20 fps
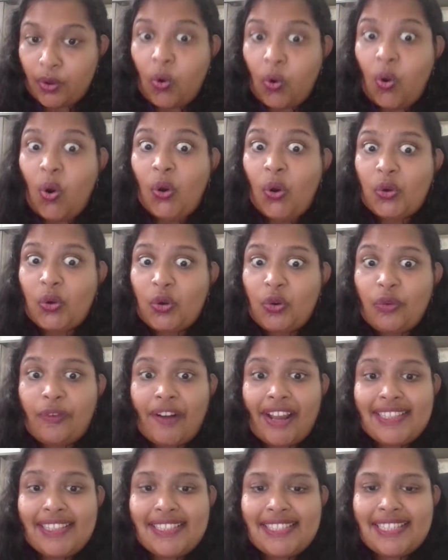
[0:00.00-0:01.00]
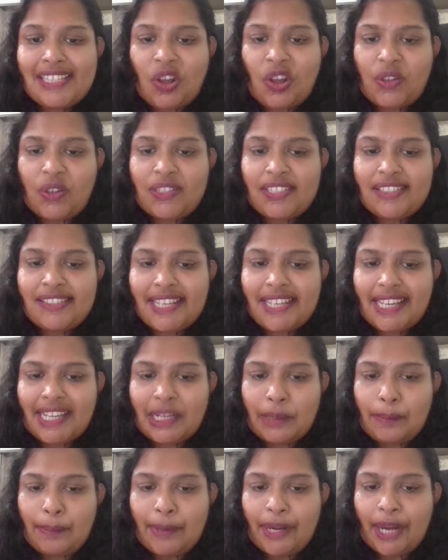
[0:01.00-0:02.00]
who runs a logistic
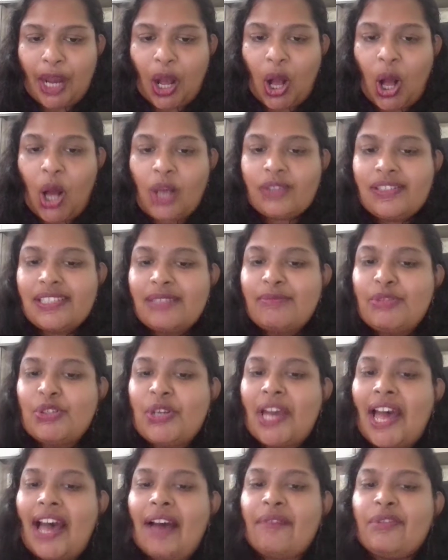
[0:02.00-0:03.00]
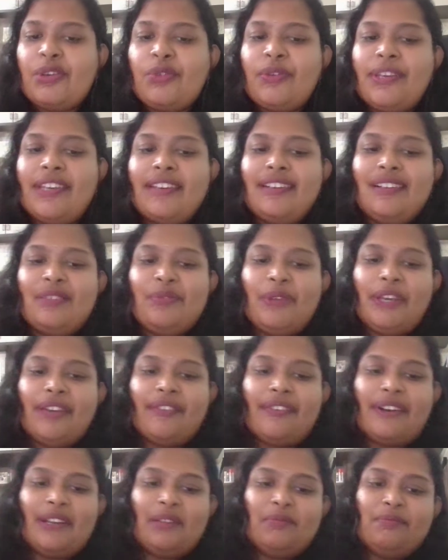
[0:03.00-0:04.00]
company. Awesome to have you here,
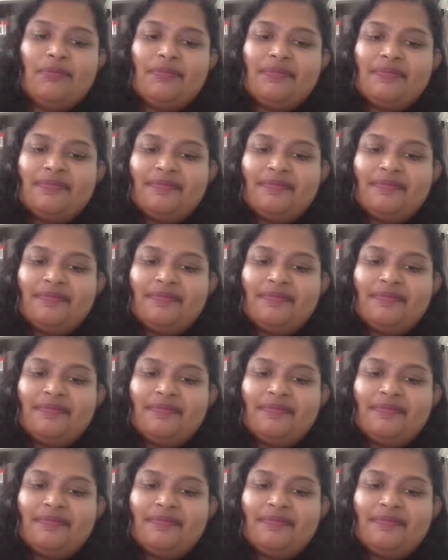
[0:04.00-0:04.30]
Vikram.